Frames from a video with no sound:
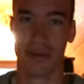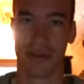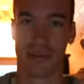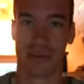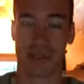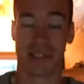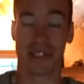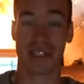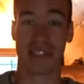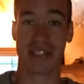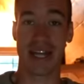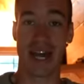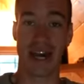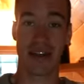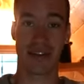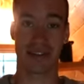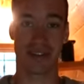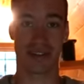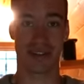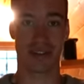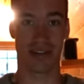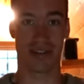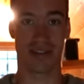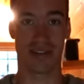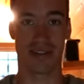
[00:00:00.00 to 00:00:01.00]
because
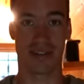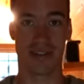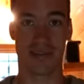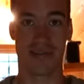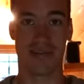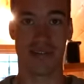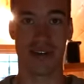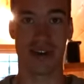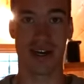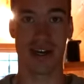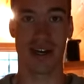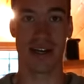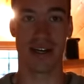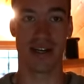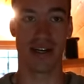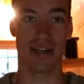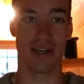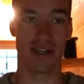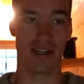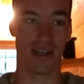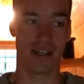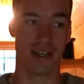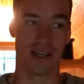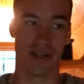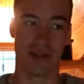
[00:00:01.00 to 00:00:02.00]
downstairs the fire
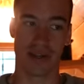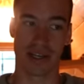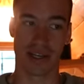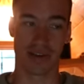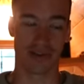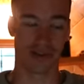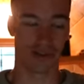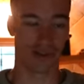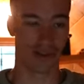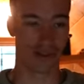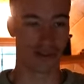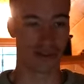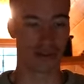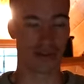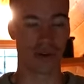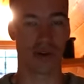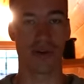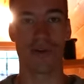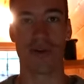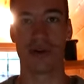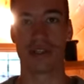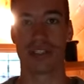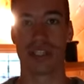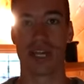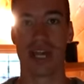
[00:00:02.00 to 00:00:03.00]
gives us so
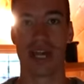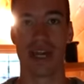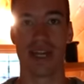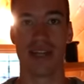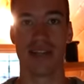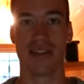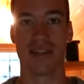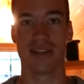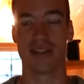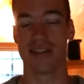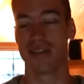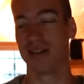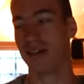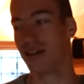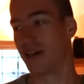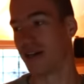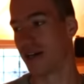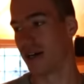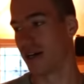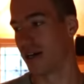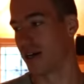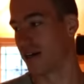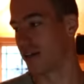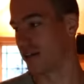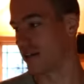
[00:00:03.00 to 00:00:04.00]
much heat,
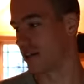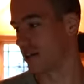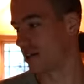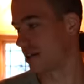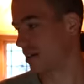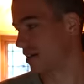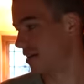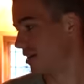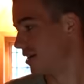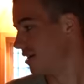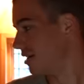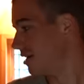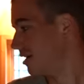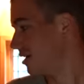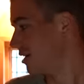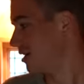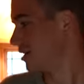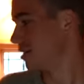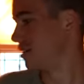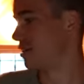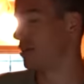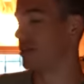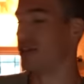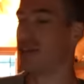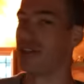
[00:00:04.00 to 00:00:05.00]
and
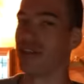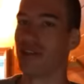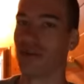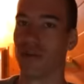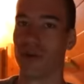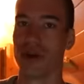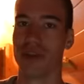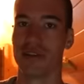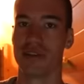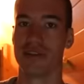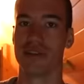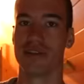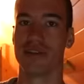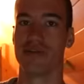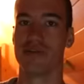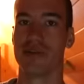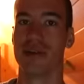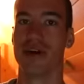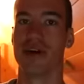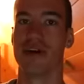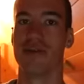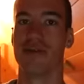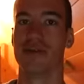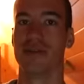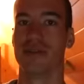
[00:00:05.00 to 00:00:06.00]
you need the window to be
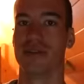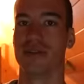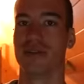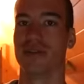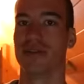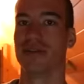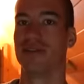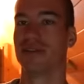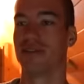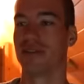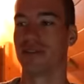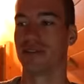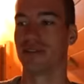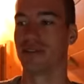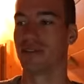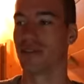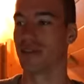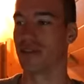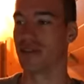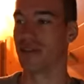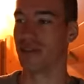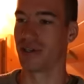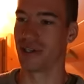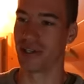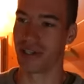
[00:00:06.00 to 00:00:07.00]
open so
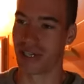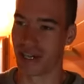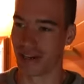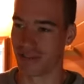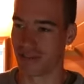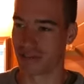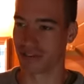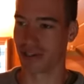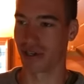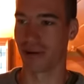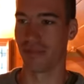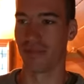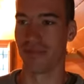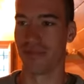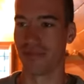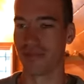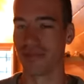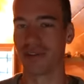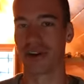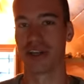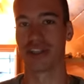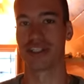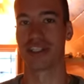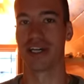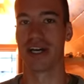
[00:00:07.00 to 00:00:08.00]
you can have some
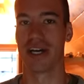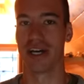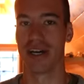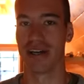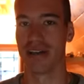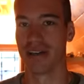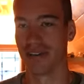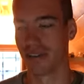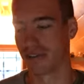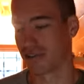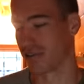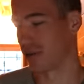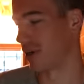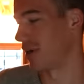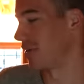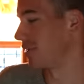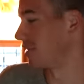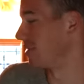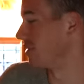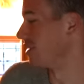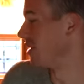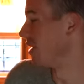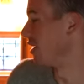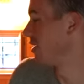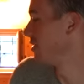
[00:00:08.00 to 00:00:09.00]
fresh air throughout the
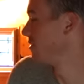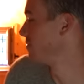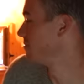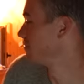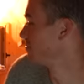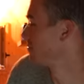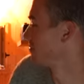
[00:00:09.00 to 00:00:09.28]
night.